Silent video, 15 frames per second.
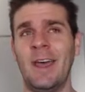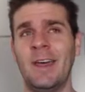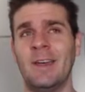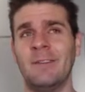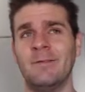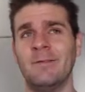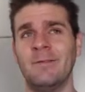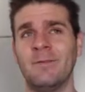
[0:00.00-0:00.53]

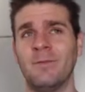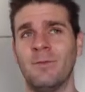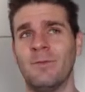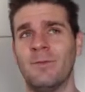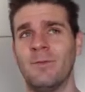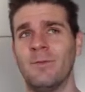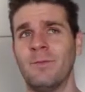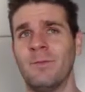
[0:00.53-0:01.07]
And
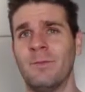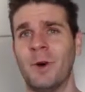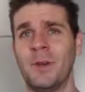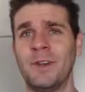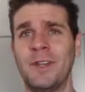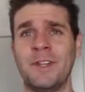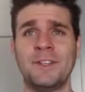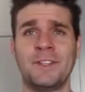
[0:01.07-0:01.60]

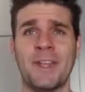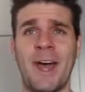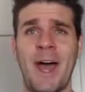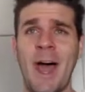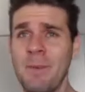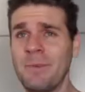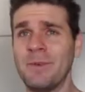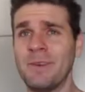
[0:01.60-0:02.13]
what needs to
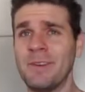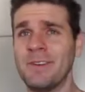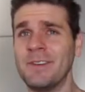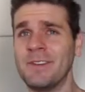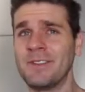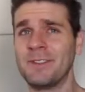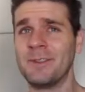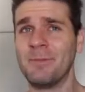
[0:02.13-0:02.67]

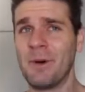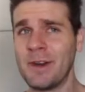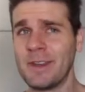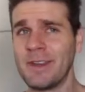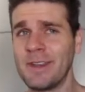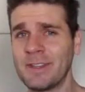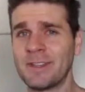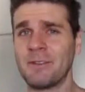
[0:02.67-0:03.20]
happen is the
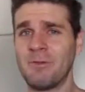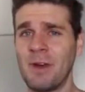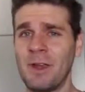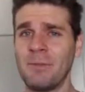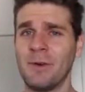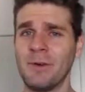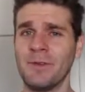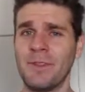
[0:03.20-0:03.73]
body needs to
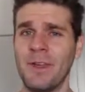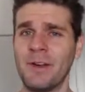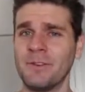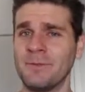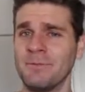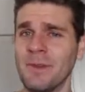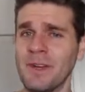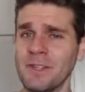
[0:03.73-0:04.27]
rebuild
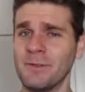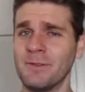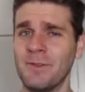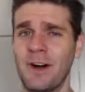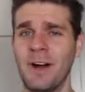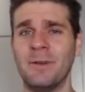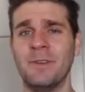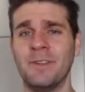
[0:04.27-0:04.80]
those muscle
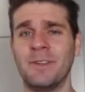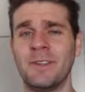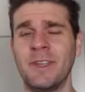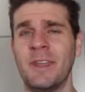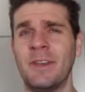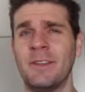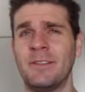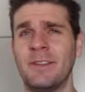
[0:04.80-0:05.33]
fibers,
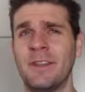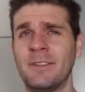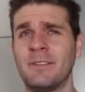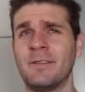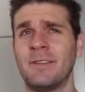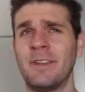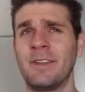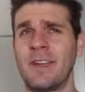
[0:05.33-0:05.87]
and
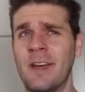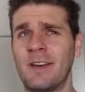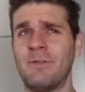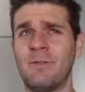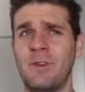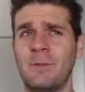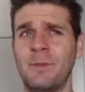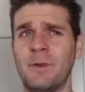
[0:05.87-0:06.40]
it
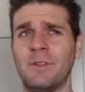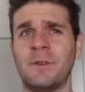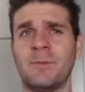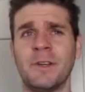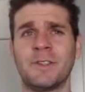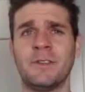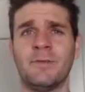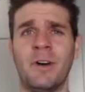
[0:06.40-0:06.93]
can't rebuild the
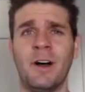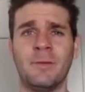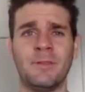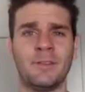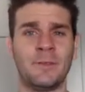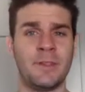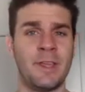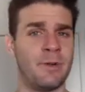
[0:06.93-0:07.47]
muscle
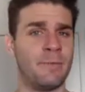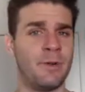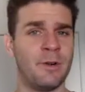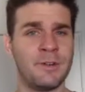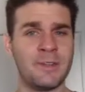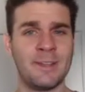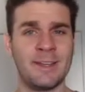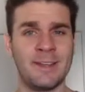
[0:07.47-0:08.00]
fibers without
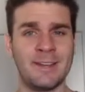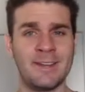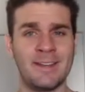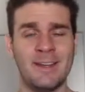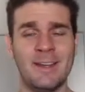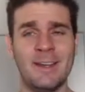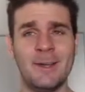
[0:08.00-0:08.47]
protein.